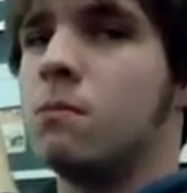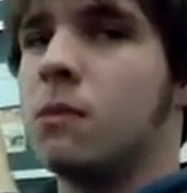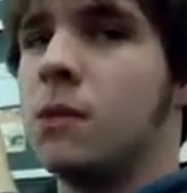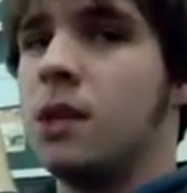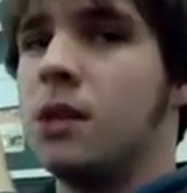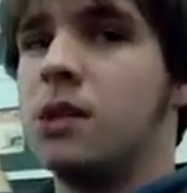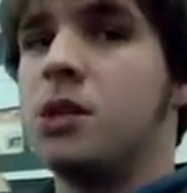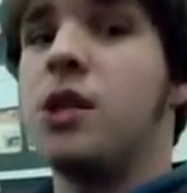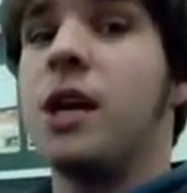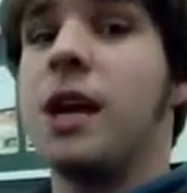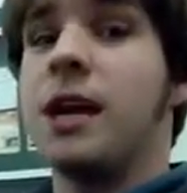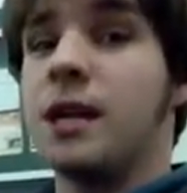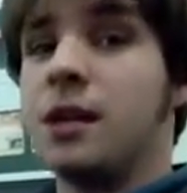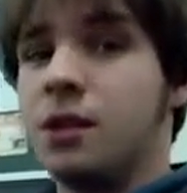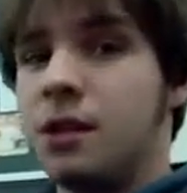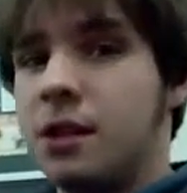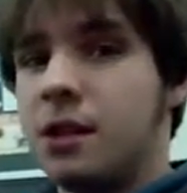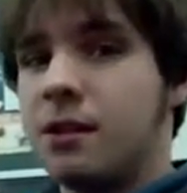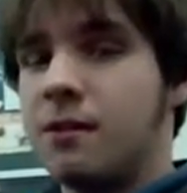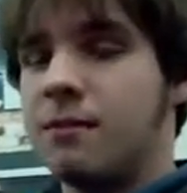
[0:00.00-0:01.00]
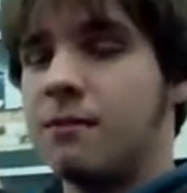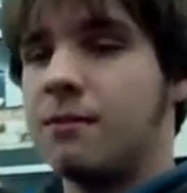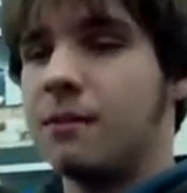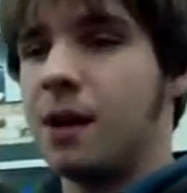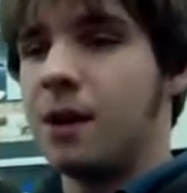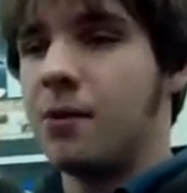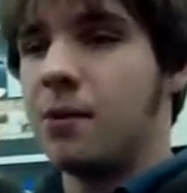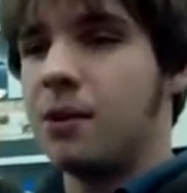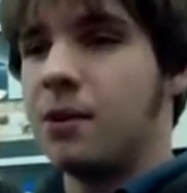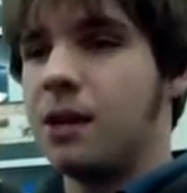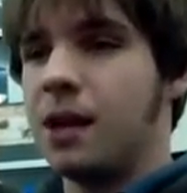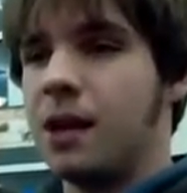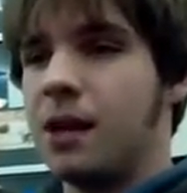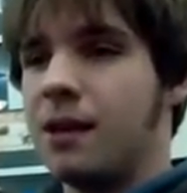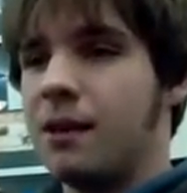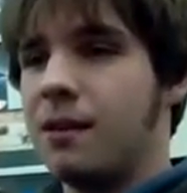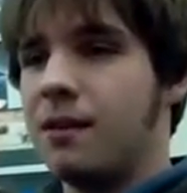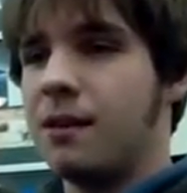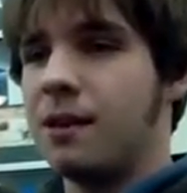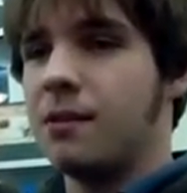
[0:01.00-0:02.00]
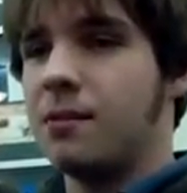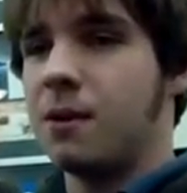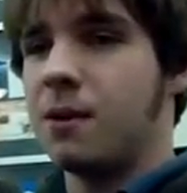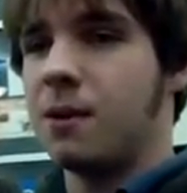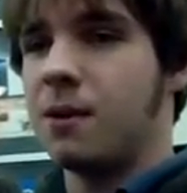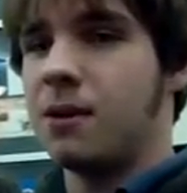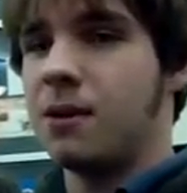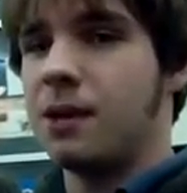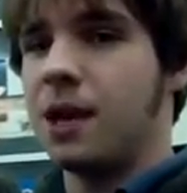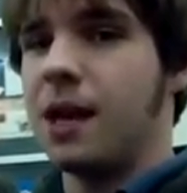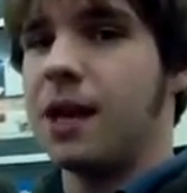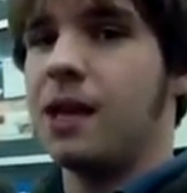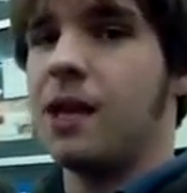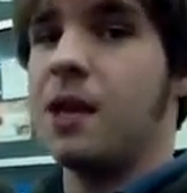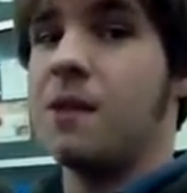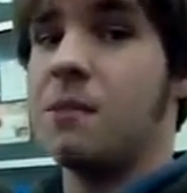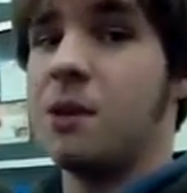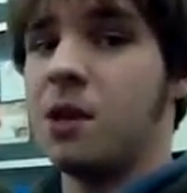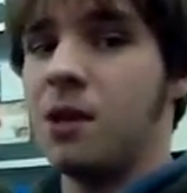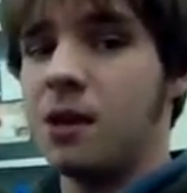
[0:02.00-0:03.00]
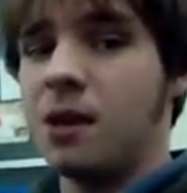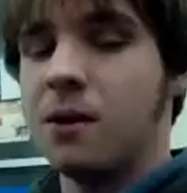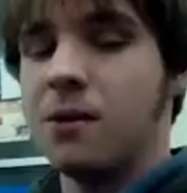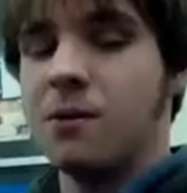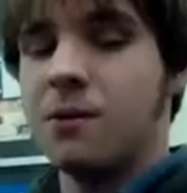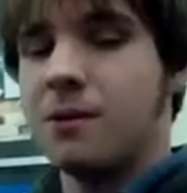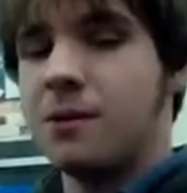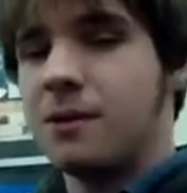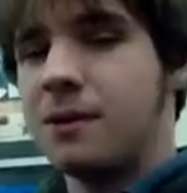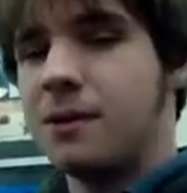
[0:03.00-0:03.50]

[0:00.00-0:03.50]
it's challenging, I would say, as far as academia goes.